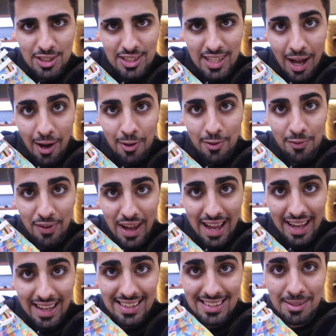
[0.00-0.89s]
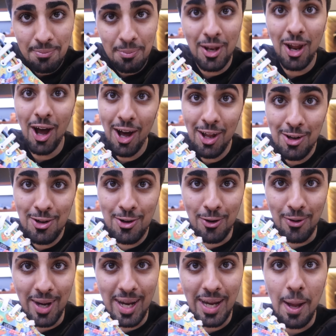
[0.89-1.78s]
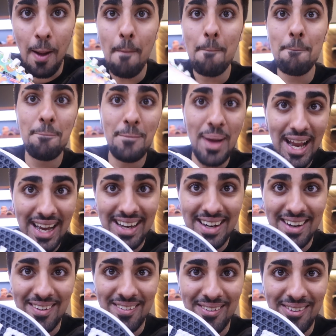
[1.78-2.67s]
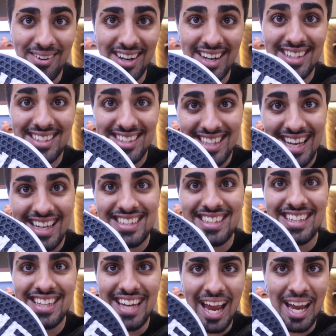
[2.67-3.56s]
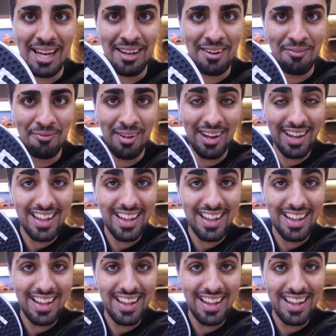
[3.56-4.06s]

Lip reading: styled bands, but under it, bam, it says game.